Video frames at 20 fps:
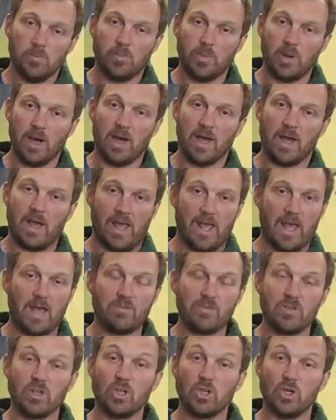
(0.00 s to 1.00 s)
but
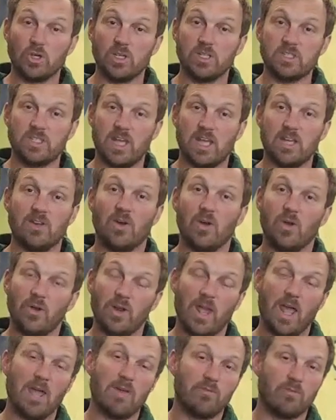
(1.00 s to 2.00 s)
having good intent on
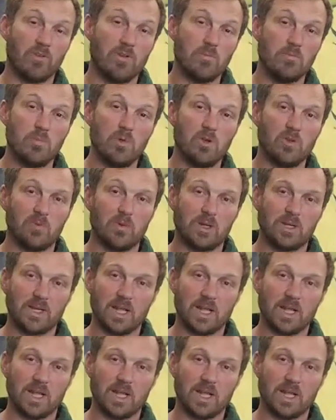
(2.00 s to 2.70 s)
every movement.